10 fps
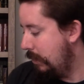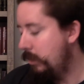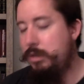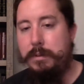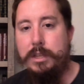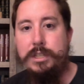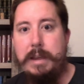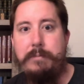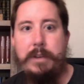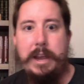So in the
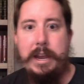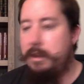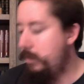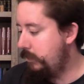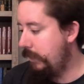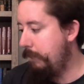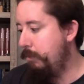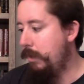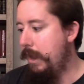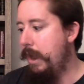same vein, the second
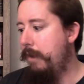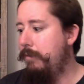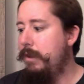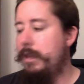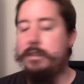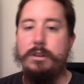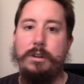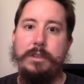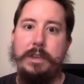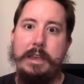book I have is
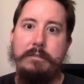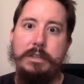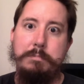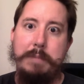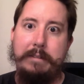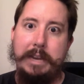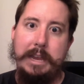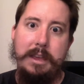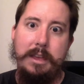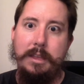called The English
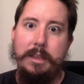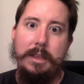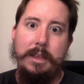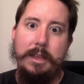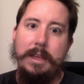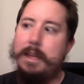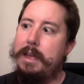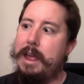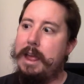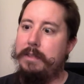Malady,
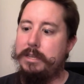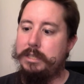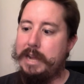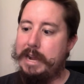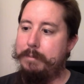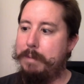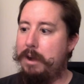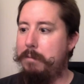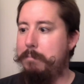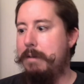and this is kind of
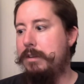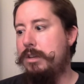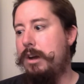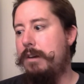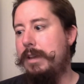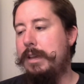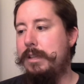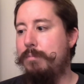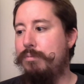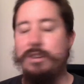about melancholy
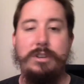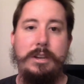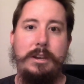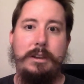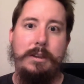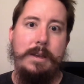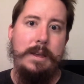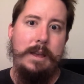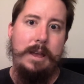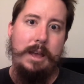and depression
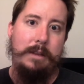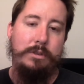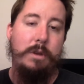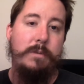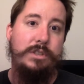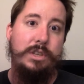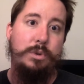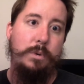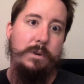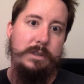and uh, nervous
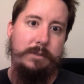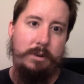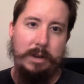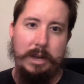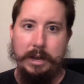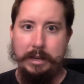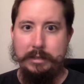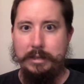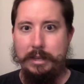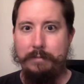disorders of all
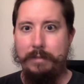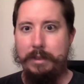kinds. Um,